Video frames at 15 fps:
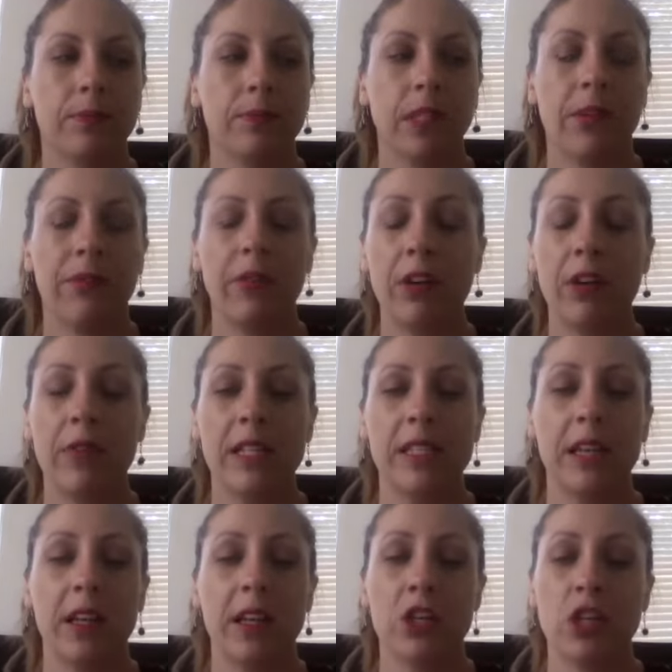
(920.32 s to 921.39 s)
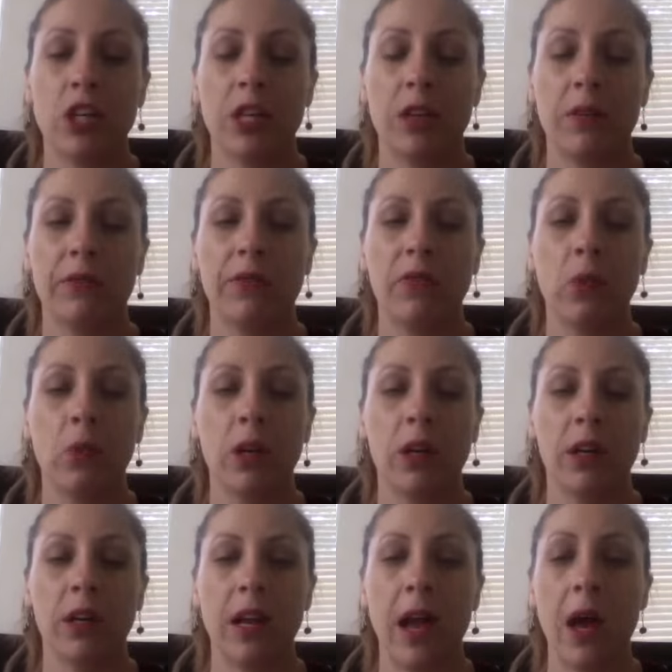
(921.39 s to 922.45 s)
fundraising initiative
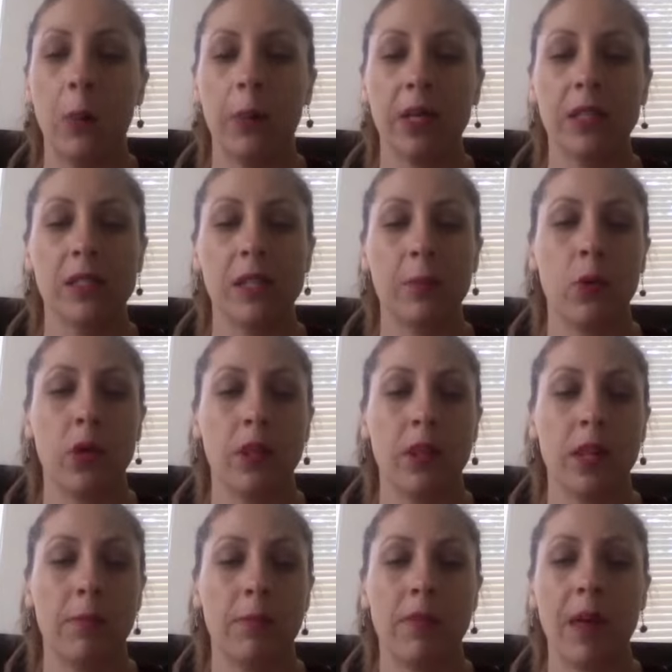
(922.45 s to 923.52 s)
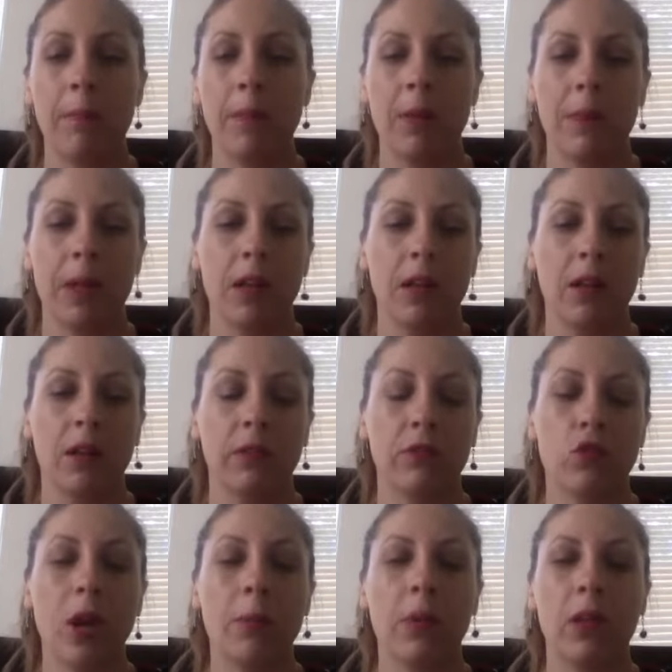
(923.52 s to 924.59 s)
for helping someone that may be in a little
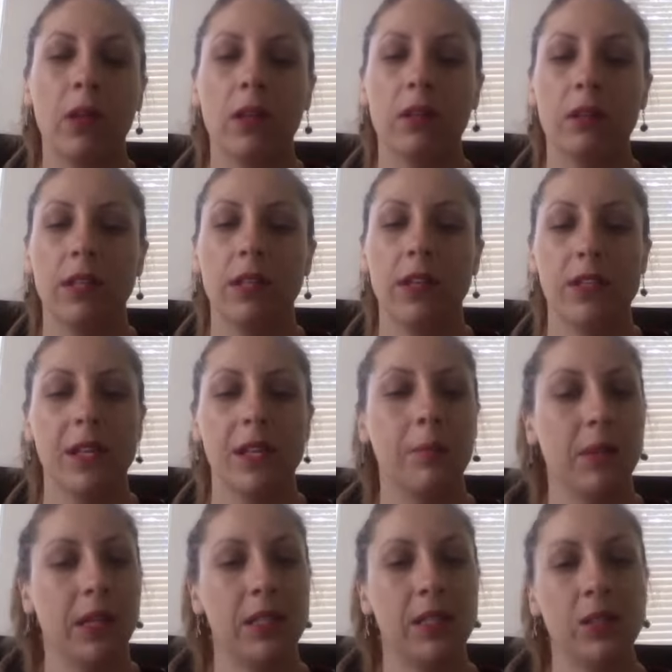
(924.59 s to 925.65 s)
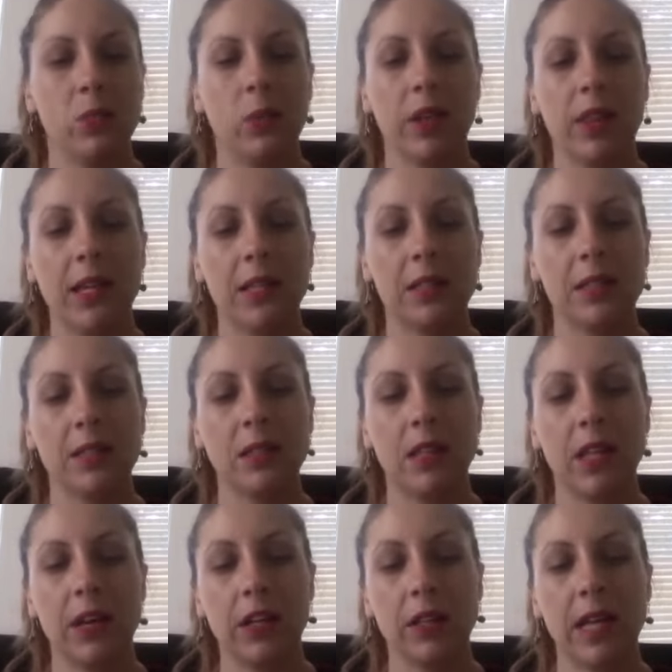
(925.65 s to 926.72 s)
trouble, there's some places where
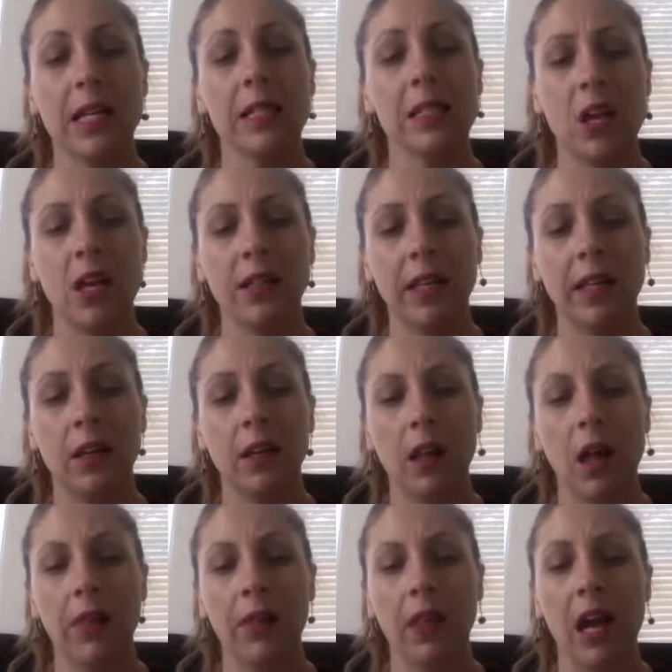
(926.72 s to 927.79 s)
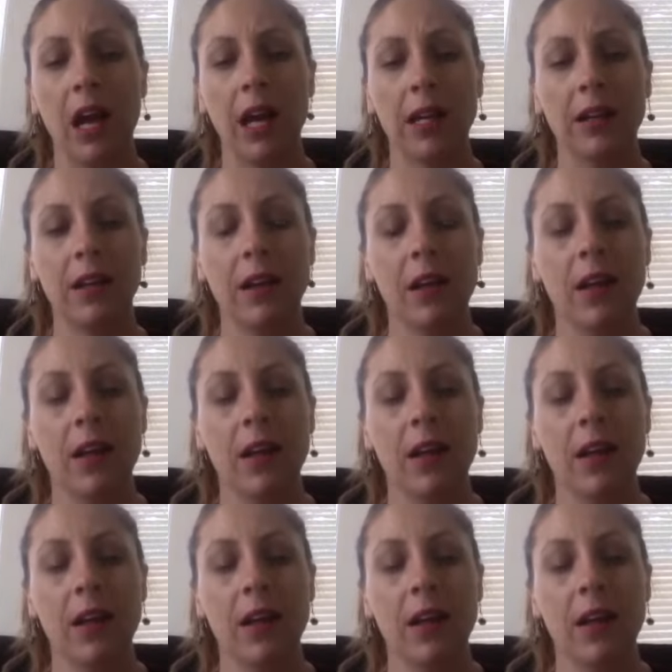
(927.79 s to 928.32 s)
that's not legal online.